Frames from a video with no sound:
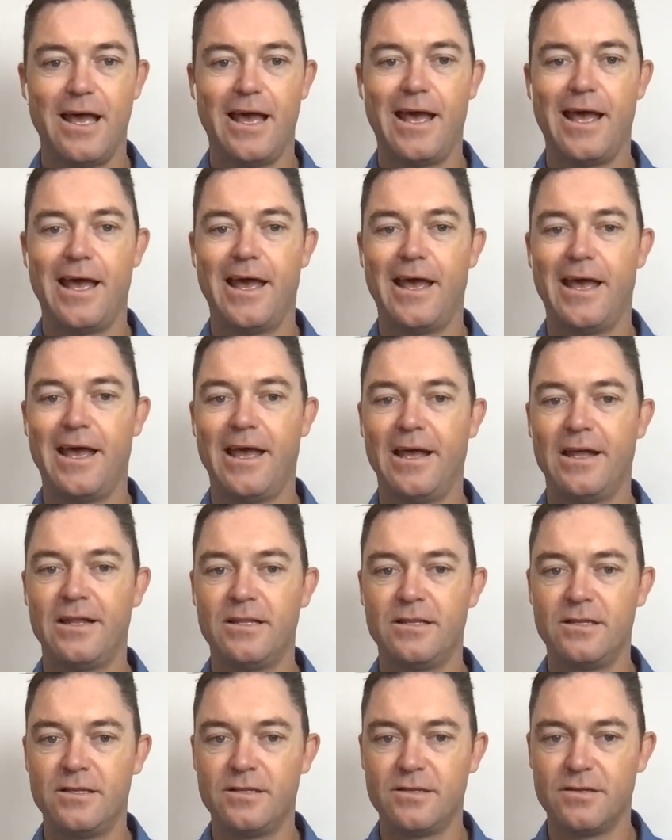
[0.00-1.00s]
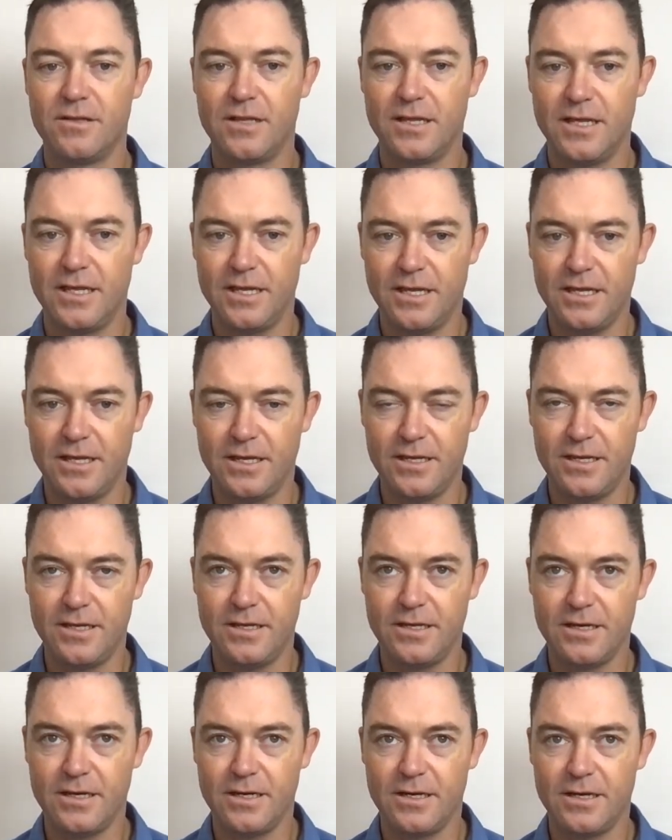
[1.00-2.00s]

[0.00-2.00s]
and the